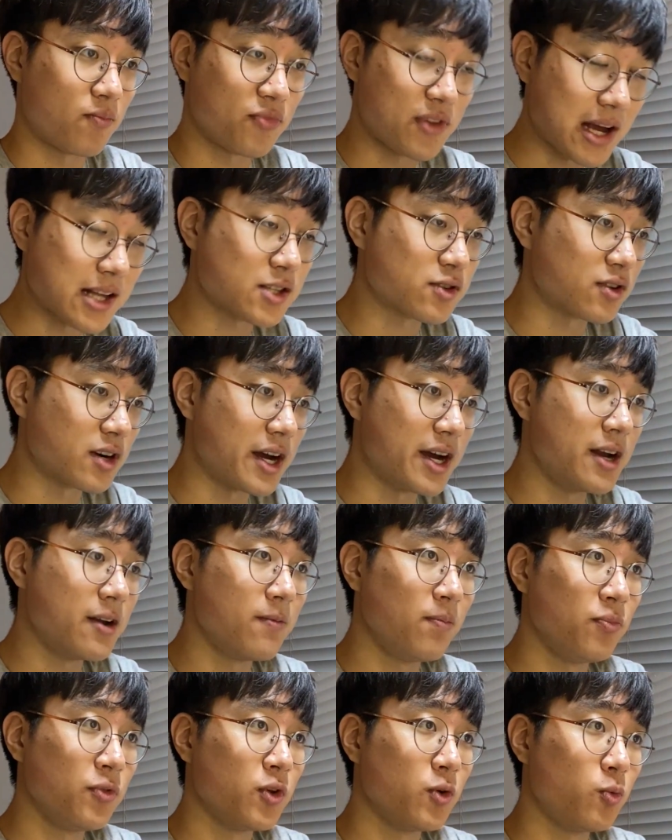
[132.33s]
That's right,
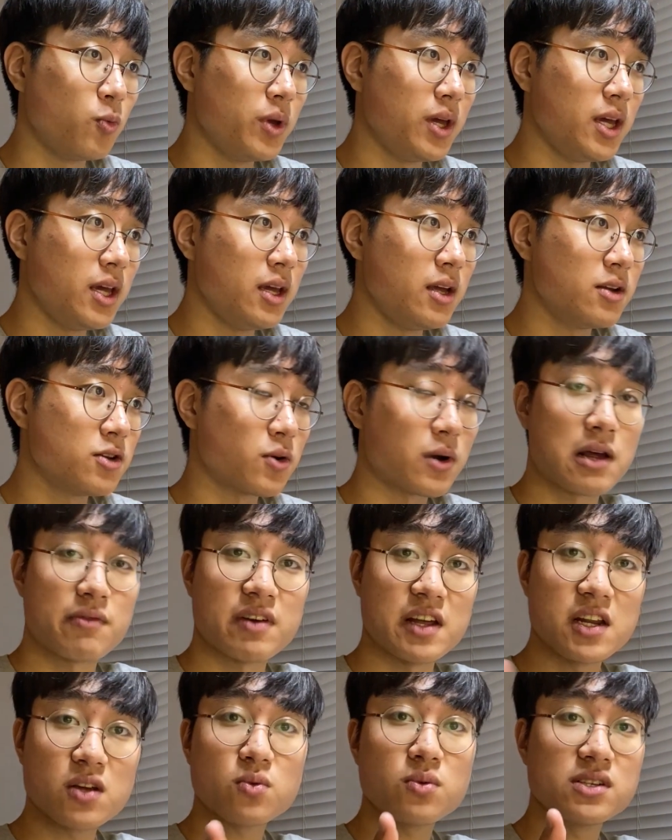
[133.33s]
we don't have
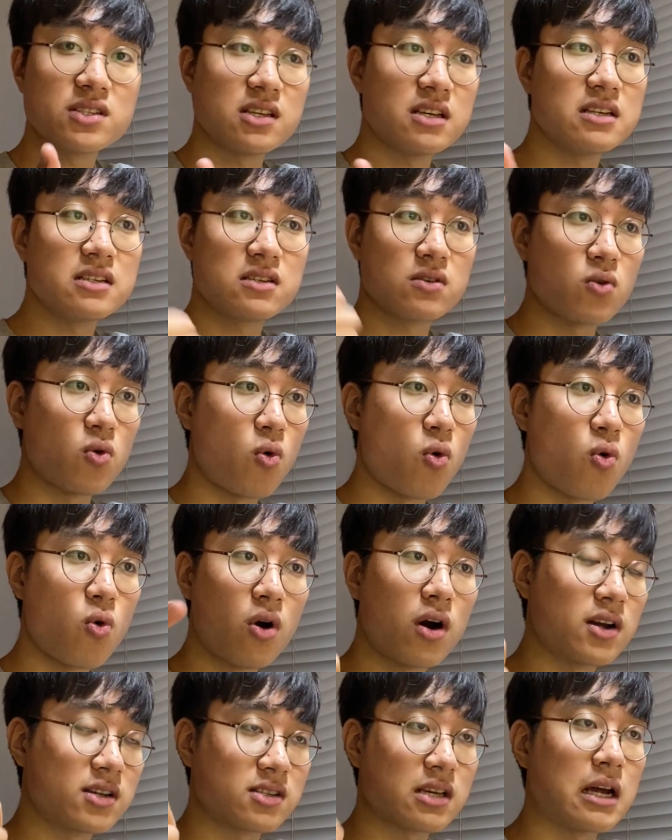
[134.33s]
any quizzes
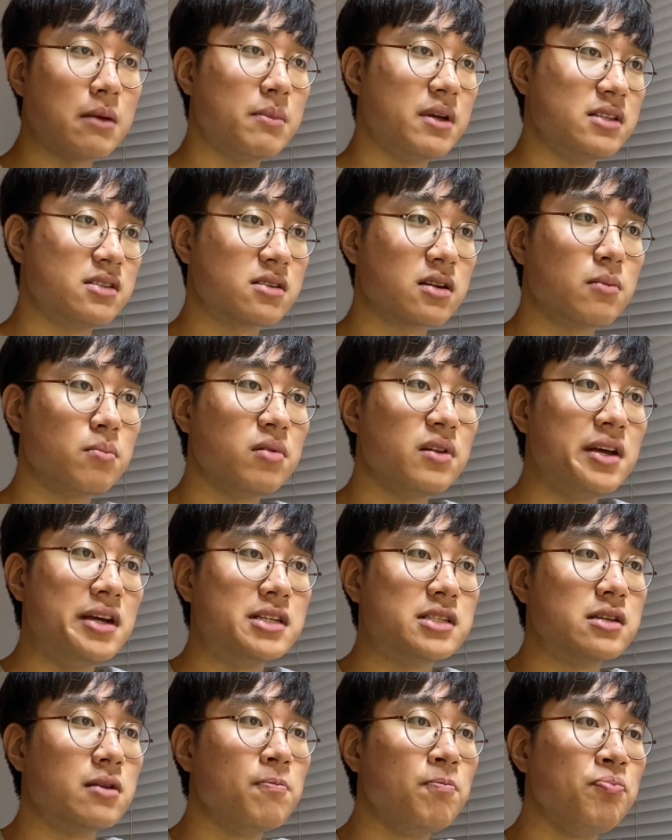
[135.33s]
or assignments to
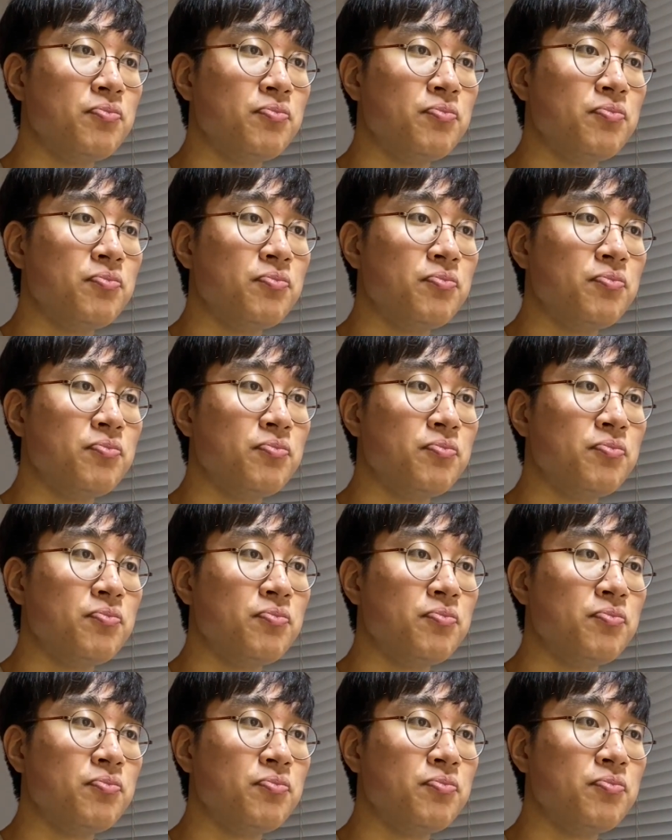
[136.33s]
complete.